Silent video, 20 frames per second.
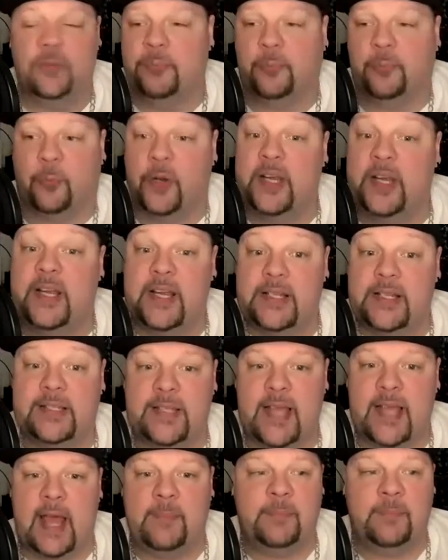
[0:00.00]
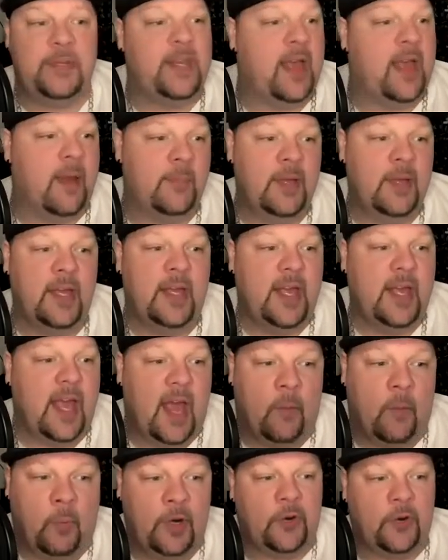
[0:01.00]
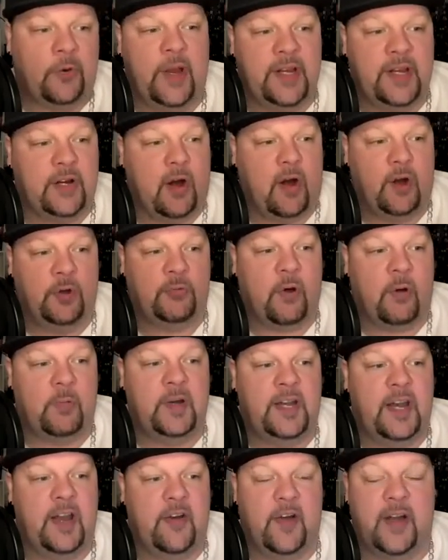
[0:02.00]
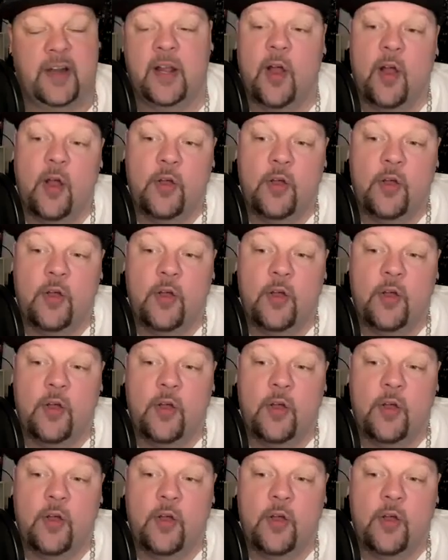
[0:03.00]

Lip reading: free 10 p.m. And what a great card we're already hearing.